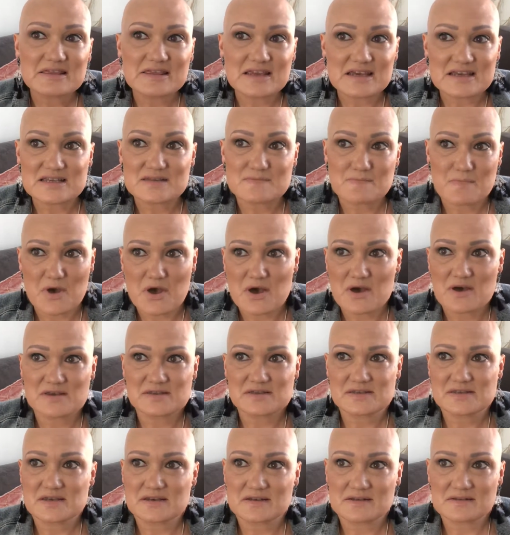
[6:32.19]
this
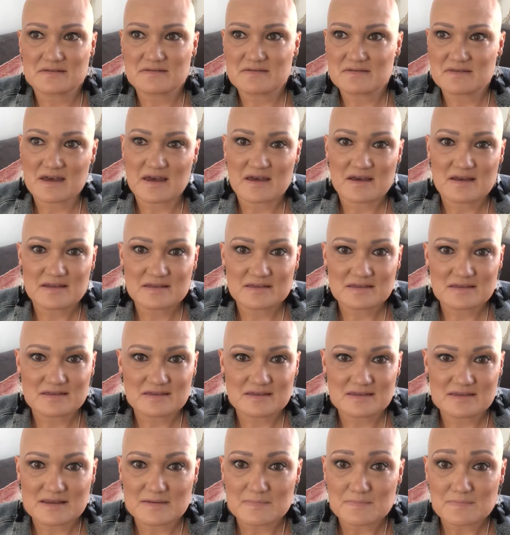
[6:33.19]
person that
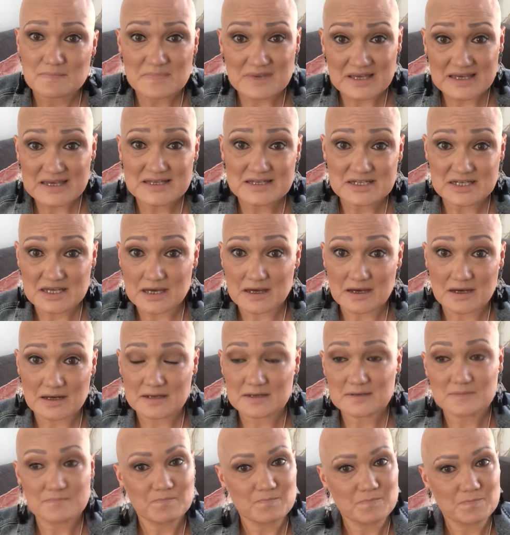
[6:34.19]
the
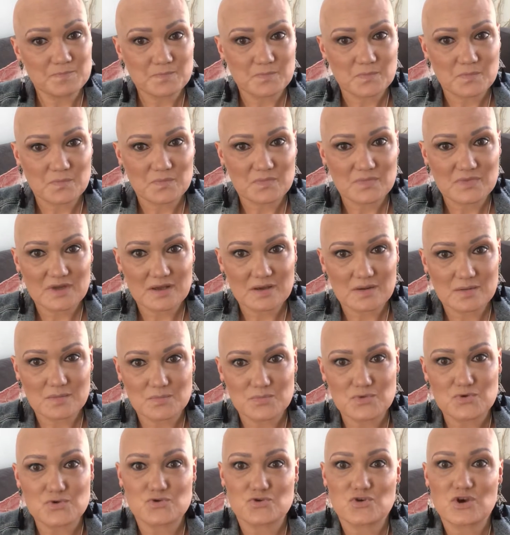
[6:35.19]
media
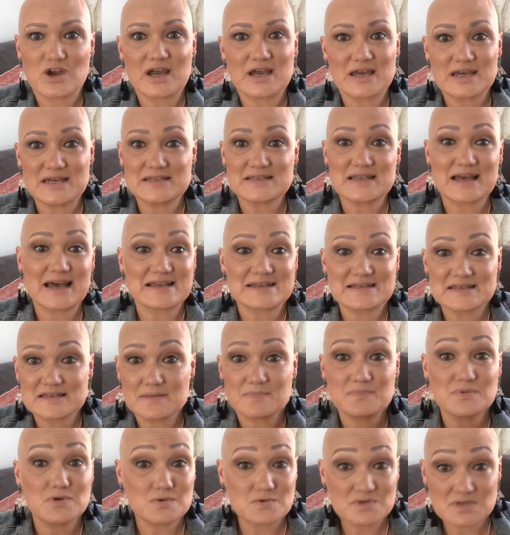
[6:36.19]
portrays as
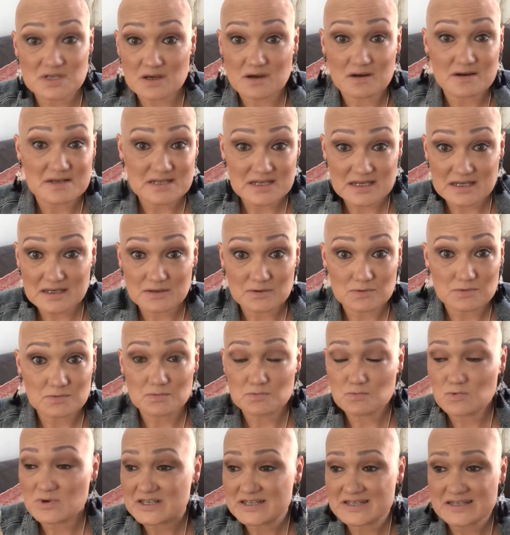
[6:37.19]
the beauty ideal.
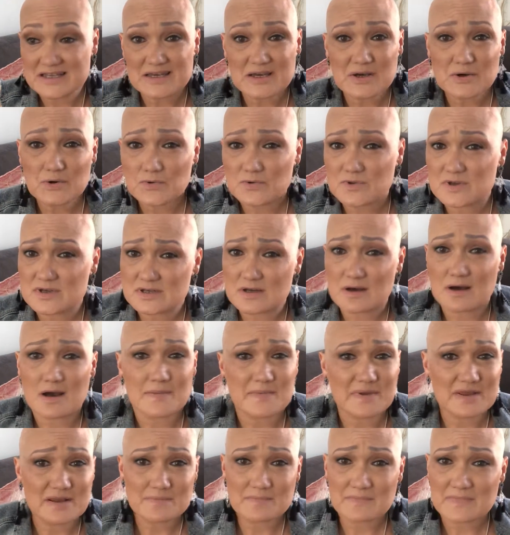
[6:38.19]
We see it all the
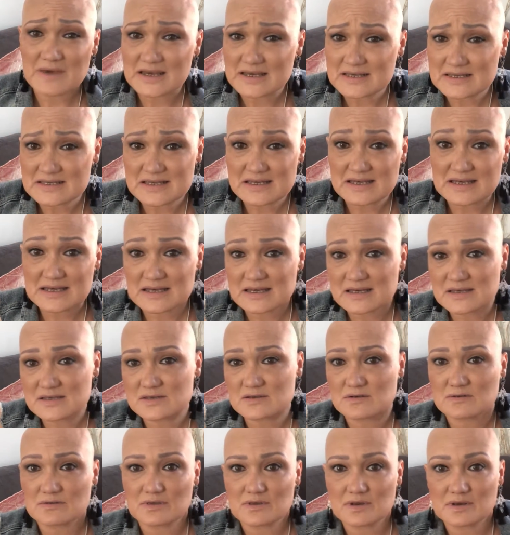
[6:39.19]
time in the
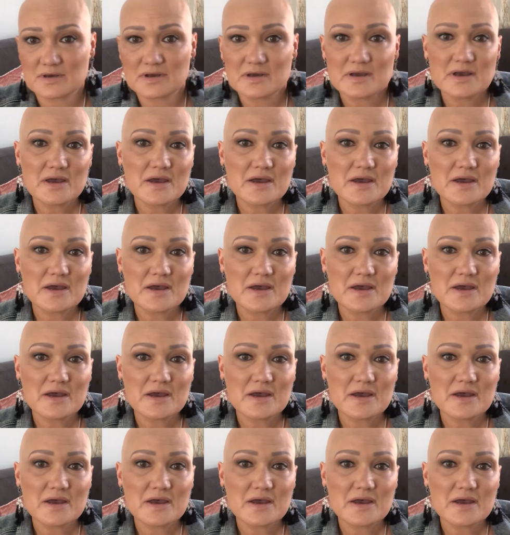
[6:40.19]
magazines, on